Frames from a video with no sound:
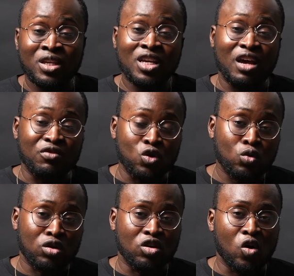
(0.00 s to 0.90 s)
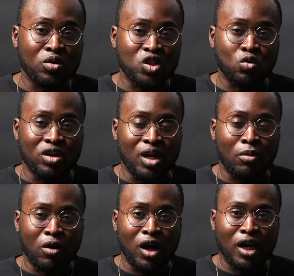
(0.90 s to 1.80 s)
If you were to go into an
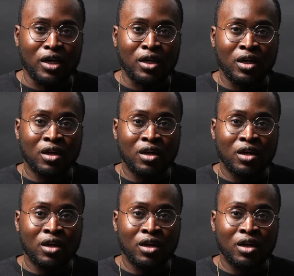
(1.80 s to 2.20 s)
MRI